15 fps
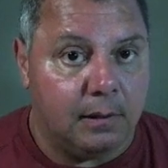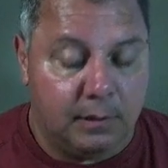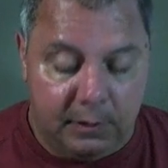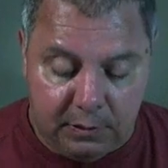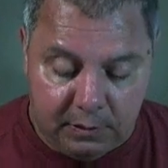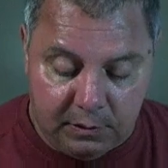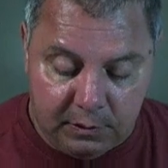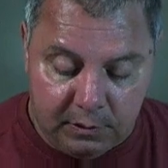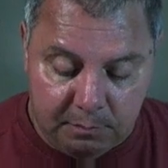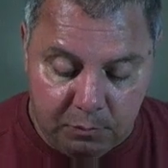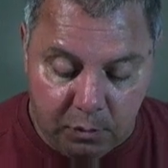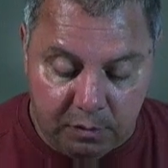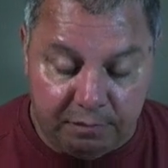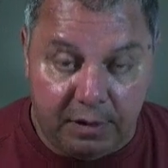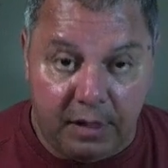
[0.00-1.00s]
It's
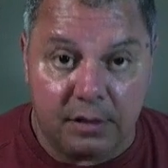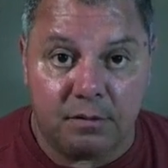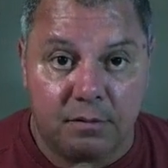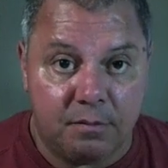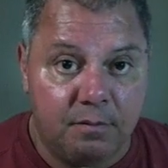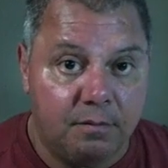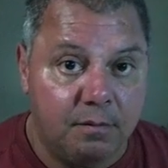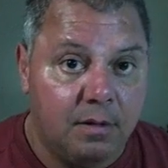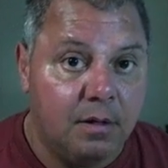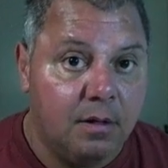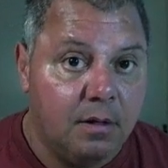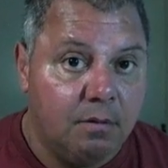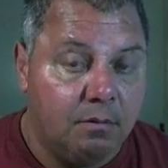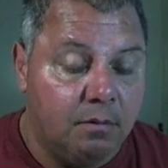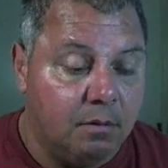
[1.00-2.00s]
more advanced
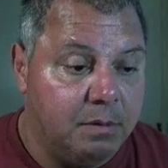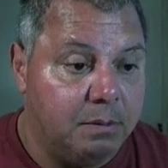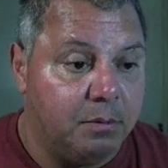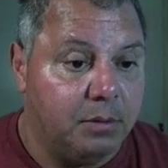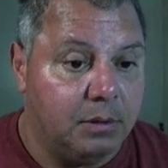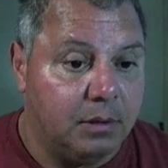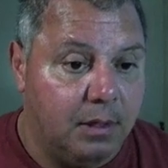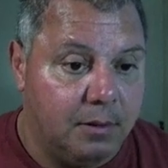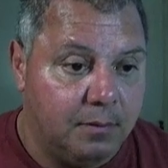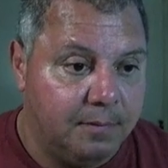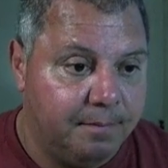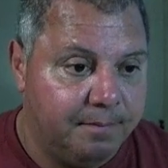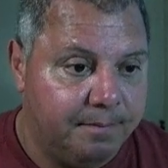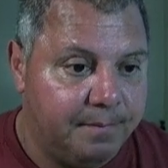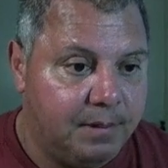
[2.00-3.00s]
for people to know.
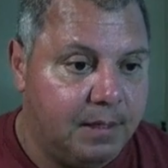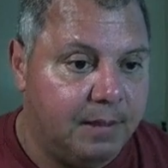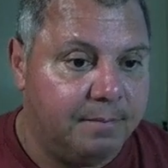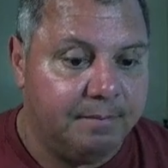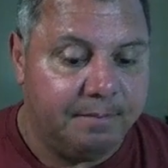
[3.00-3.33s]
Okay.